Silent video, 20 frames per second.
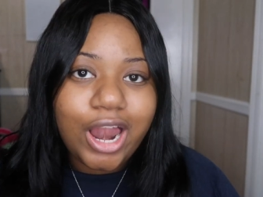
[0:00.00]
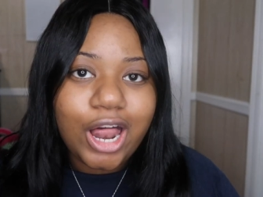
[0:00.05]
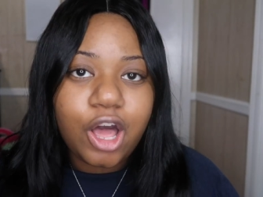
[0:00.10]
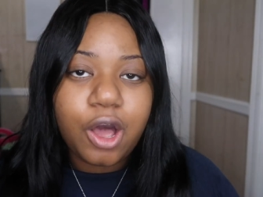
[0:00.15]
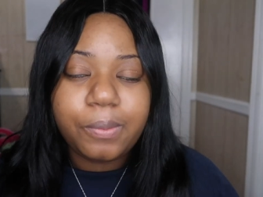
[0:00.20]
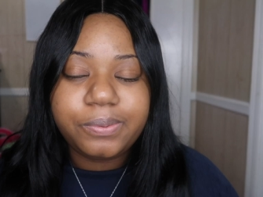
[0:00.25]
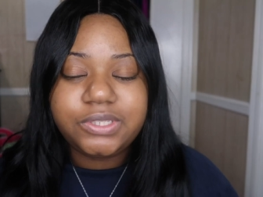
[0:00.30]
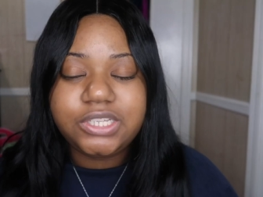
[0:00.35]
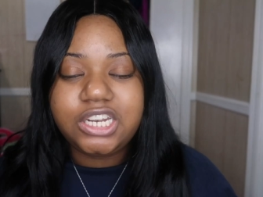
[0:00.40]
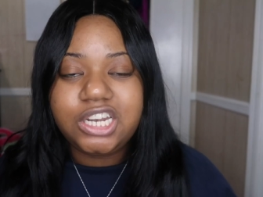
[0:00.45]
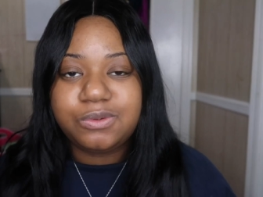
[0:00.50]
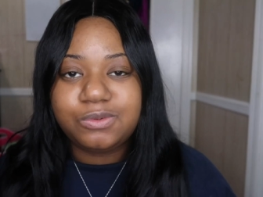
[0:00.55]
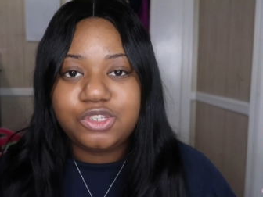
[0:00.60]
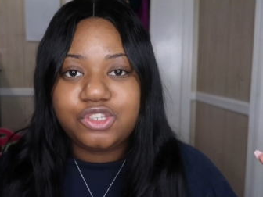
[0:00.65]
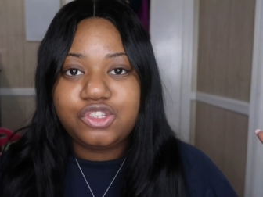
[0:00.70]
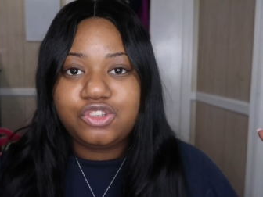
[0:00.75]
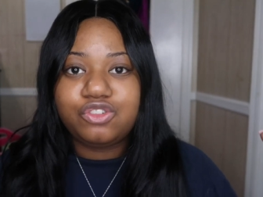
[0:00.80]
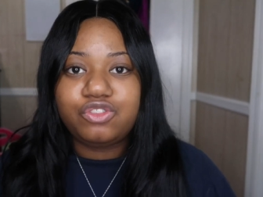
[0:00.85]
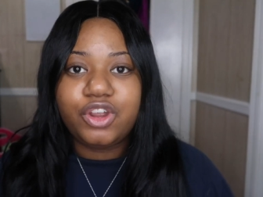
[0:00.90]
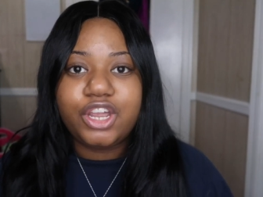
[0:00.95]
I hope Santa
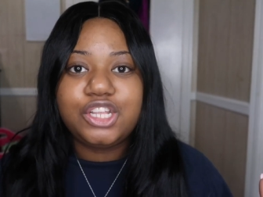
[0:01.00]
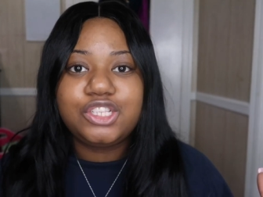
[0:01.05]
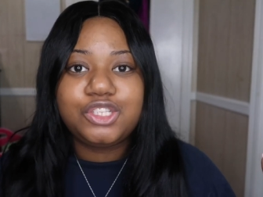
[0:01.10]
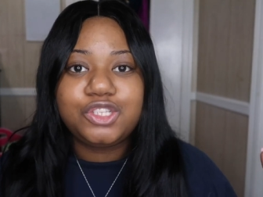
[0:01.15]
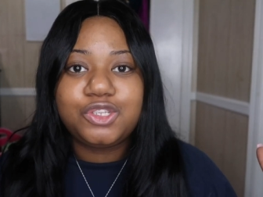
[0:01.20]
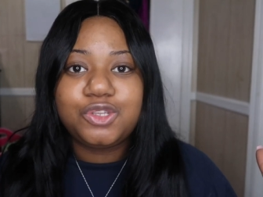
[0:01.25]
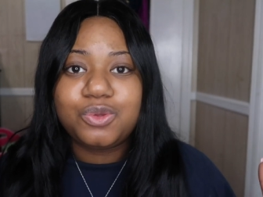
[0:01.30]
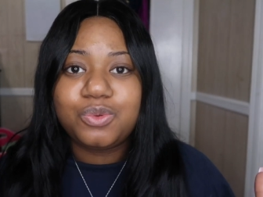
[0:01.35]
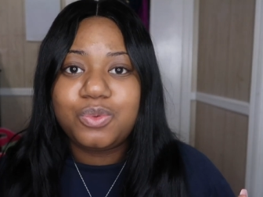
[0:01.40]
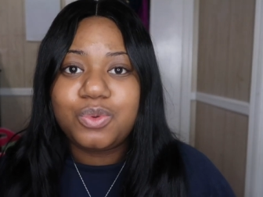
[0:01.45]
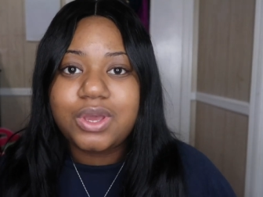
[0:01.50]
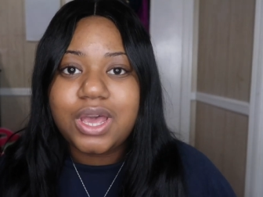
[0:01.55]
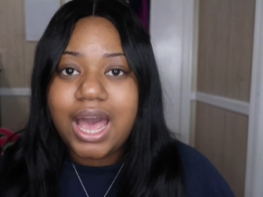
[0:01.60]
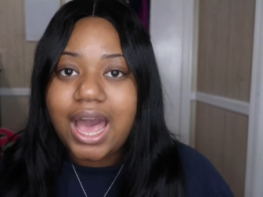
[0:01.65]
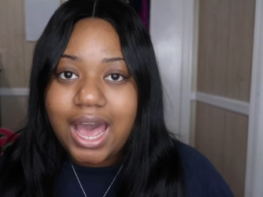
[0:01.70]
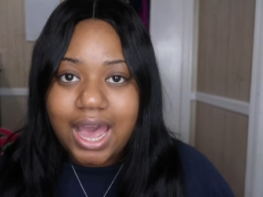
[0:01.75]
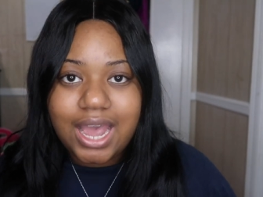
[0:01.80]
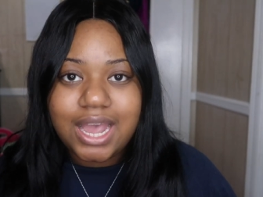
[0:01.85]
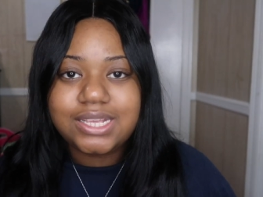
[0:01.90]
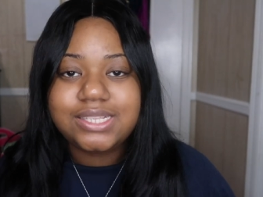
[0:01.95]
was great to you
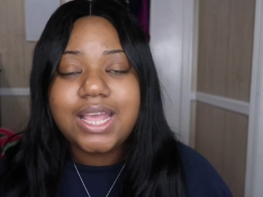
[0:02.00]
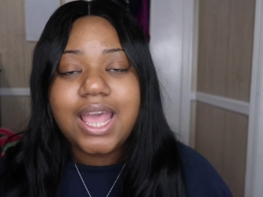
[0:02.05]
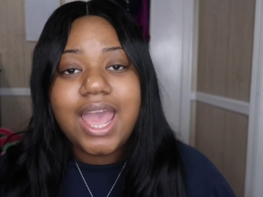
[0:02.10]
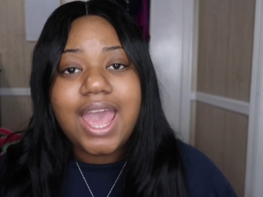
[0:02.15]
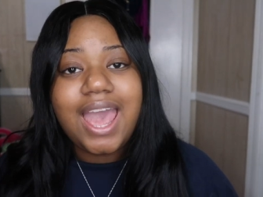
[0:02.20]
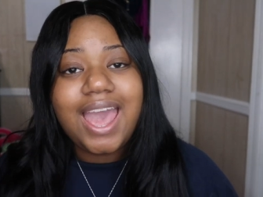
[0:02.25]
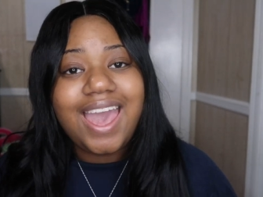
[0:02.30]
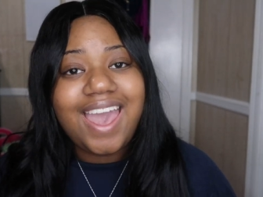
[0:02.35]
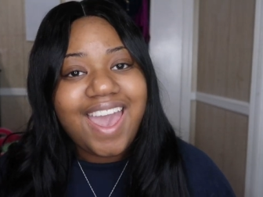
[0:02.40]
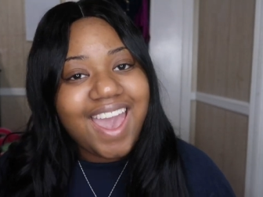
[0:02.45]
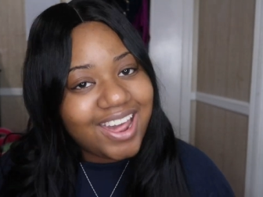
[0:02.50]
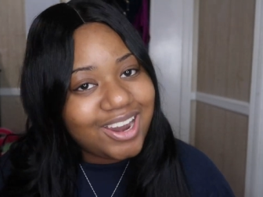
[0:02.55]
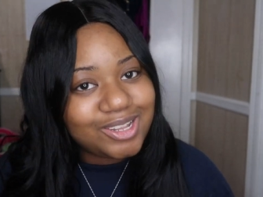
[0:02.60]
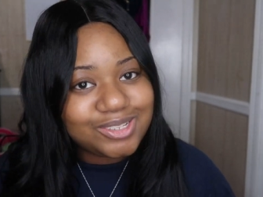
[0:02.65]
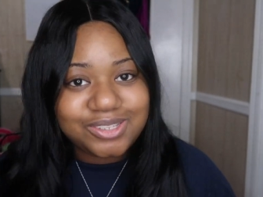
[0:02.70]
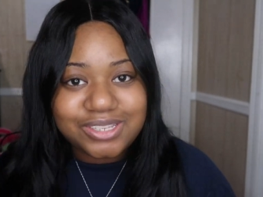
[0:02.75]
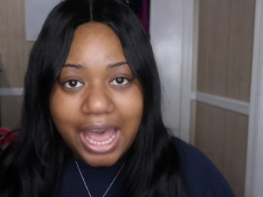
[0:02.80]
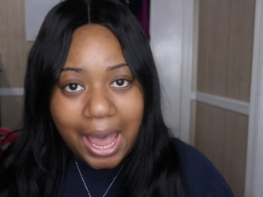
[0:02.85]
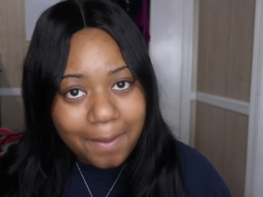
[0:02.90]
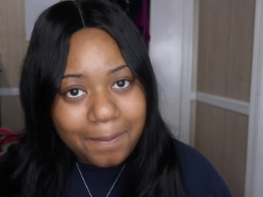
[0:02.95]
guys. And
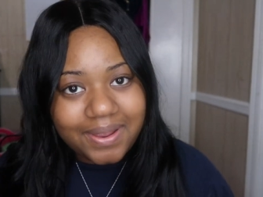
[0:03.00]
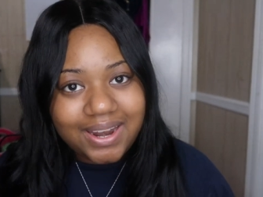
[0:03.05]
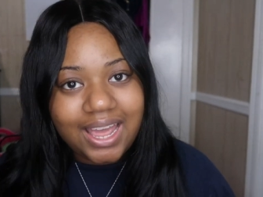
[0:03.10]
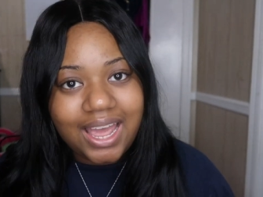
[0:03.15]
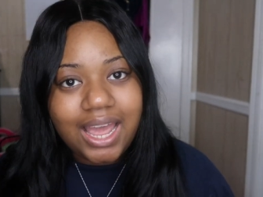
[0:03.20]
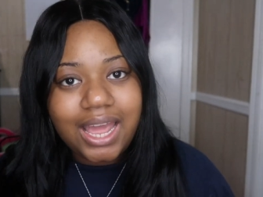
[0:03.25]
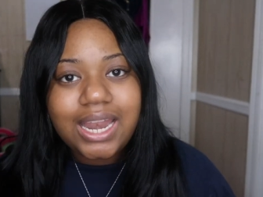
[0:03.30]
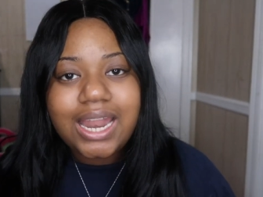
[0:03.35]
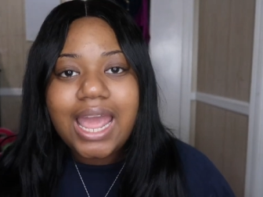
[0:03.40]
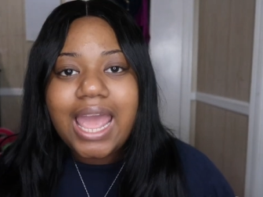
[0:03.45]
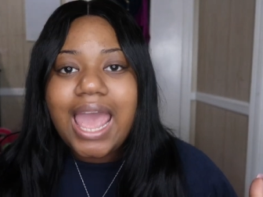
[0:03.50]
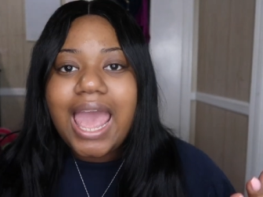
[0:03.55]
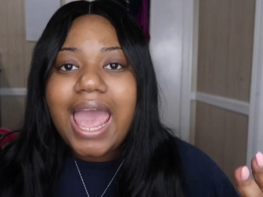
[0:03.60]
on top of that,